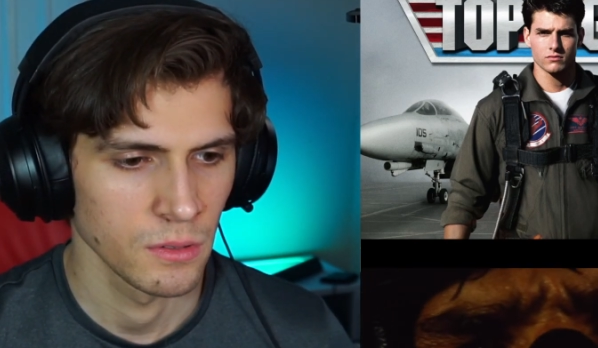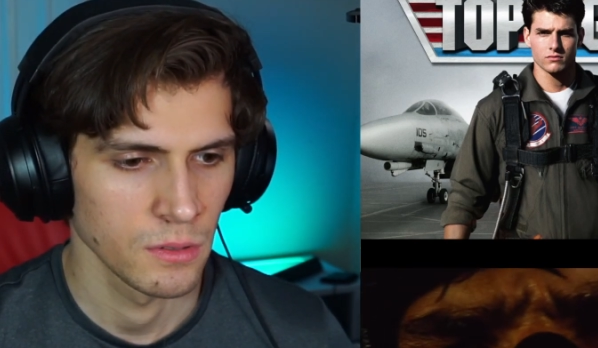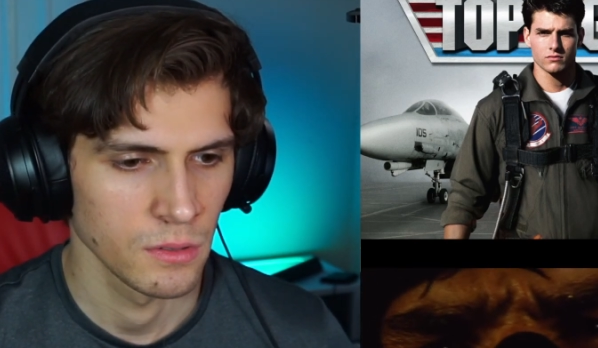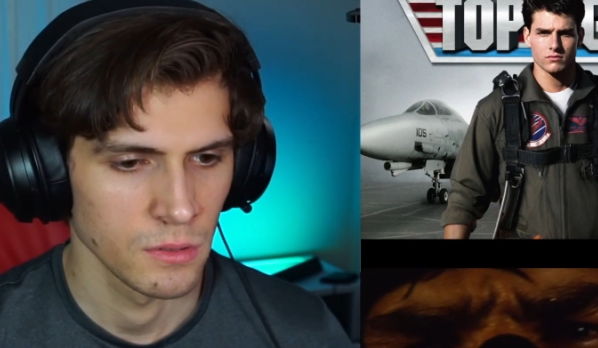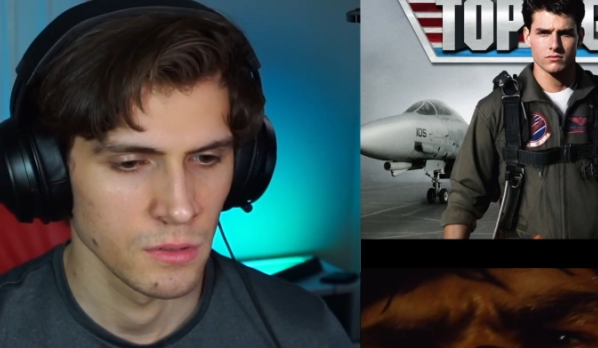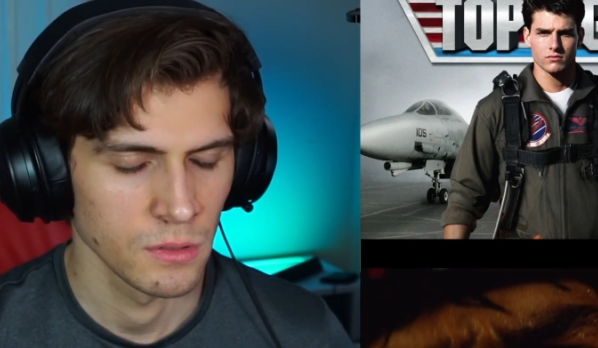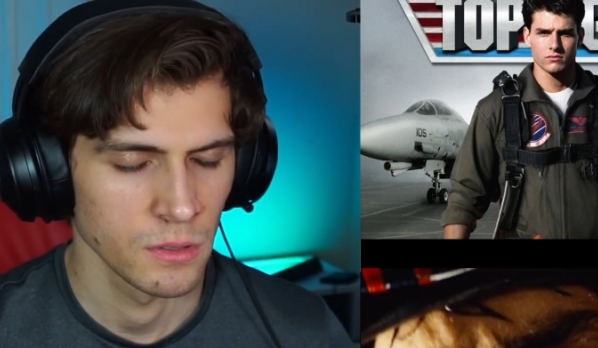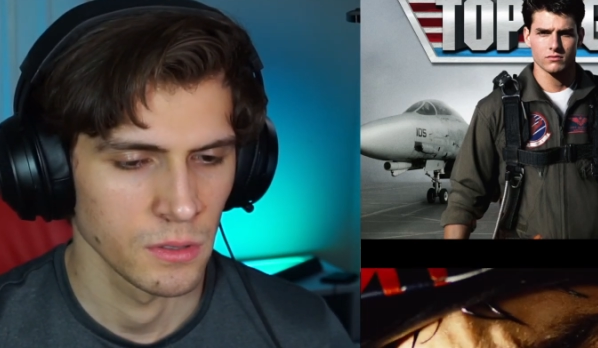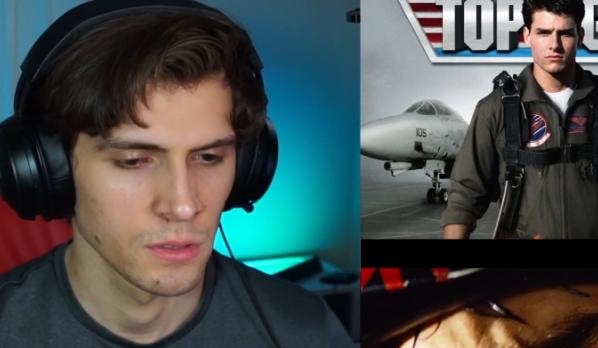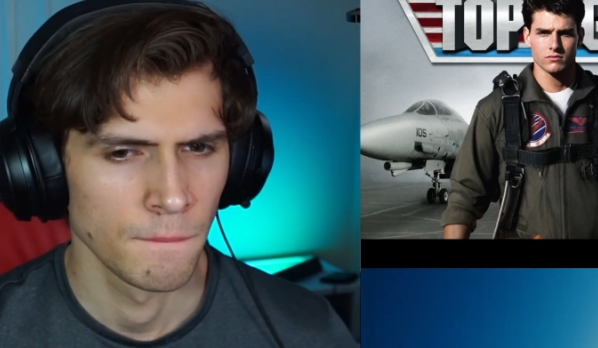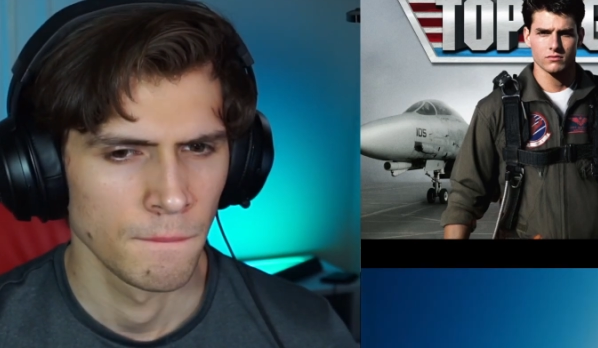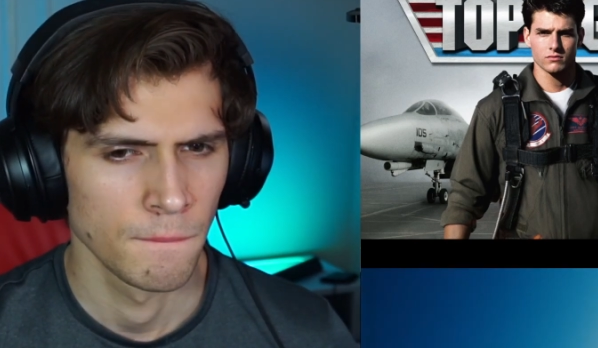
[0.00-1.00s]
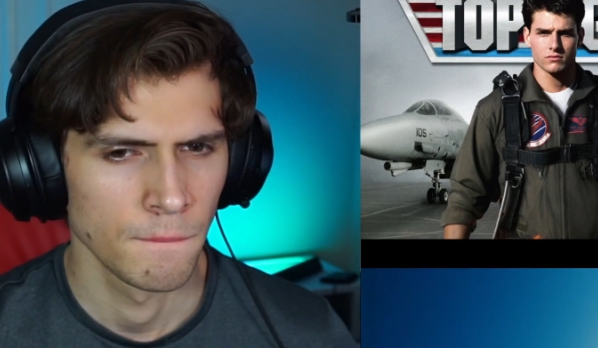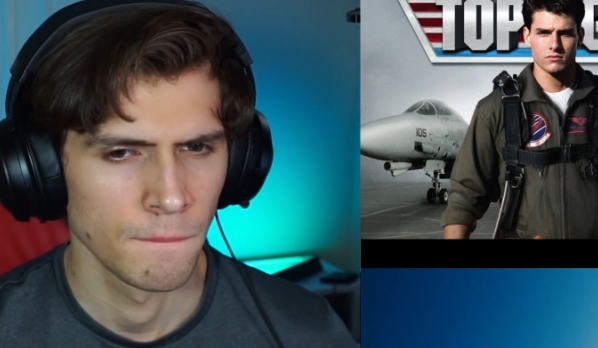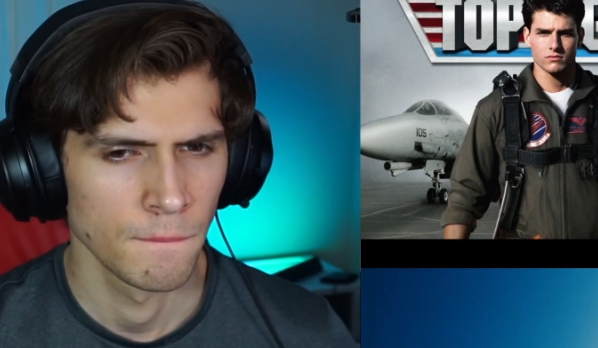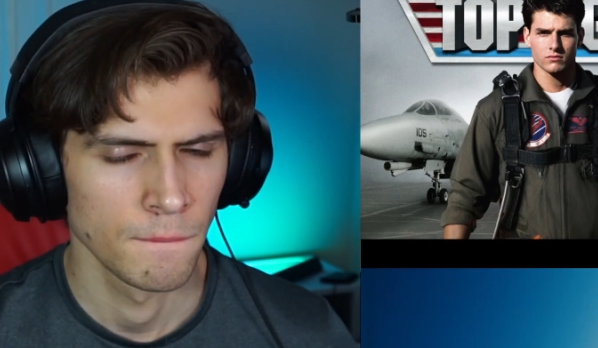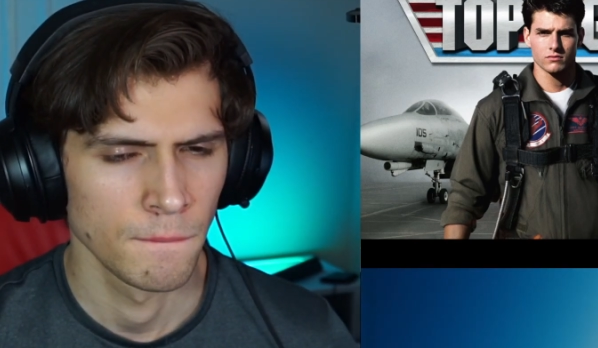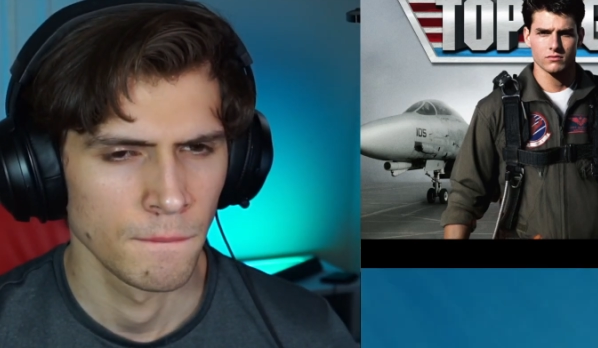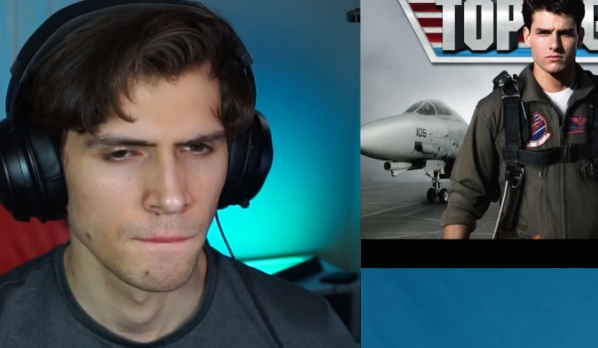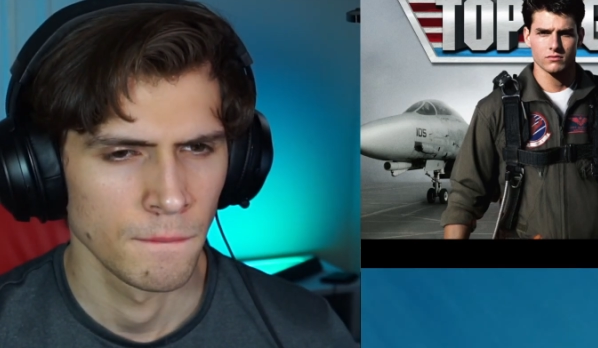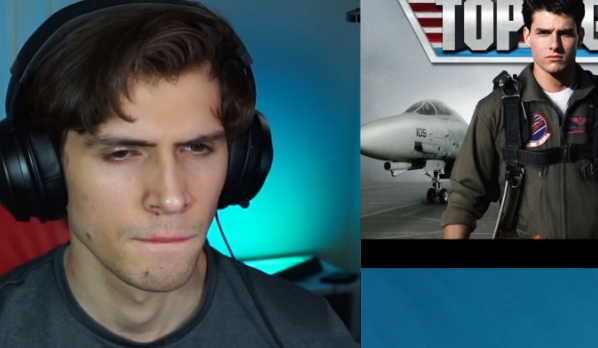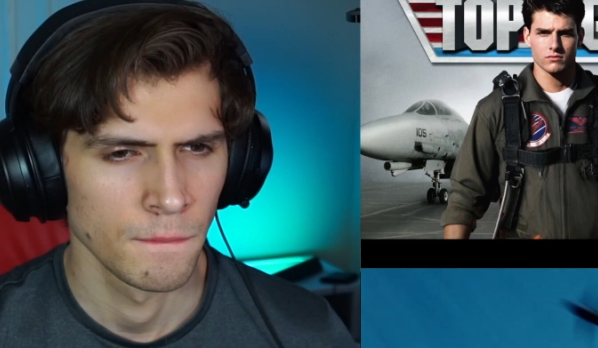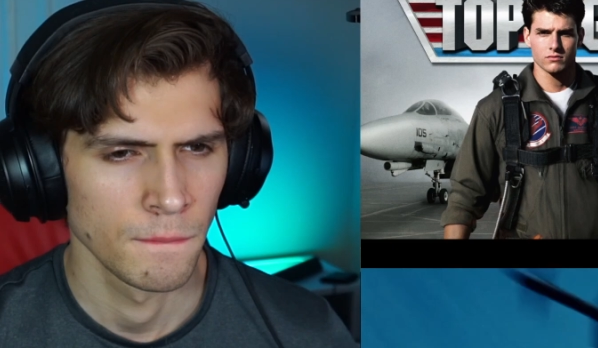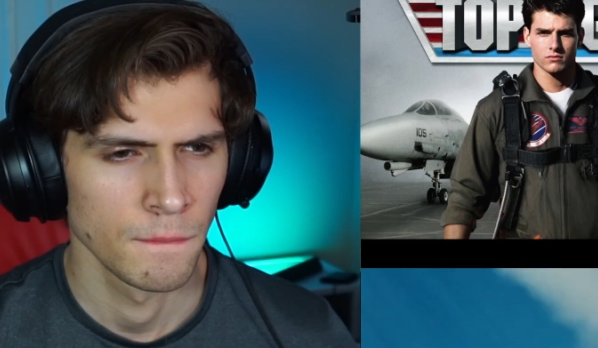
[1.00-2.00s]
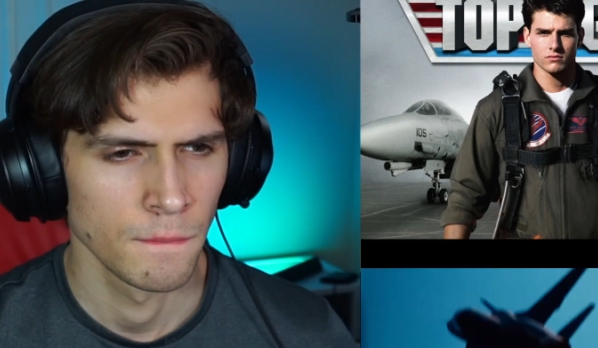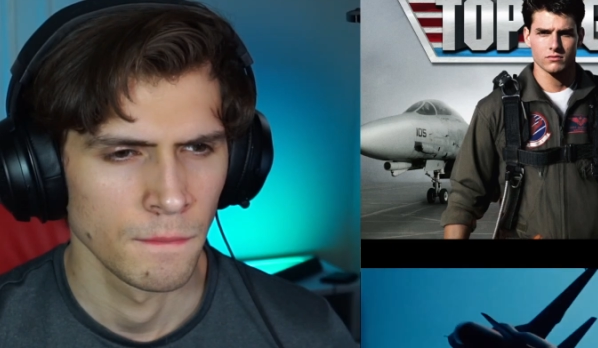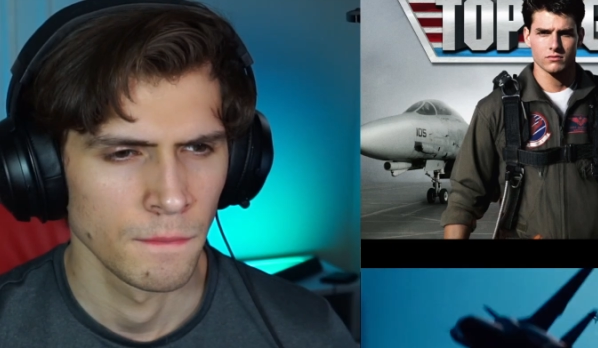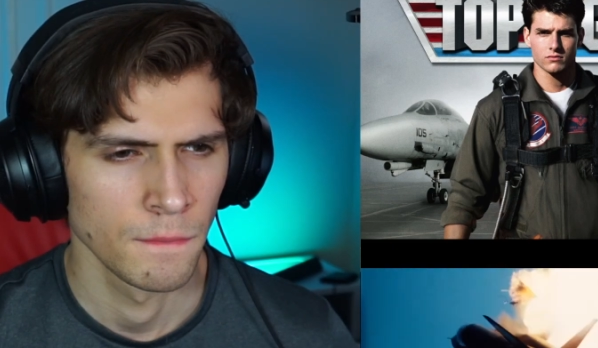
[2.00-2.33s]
(no one is talking)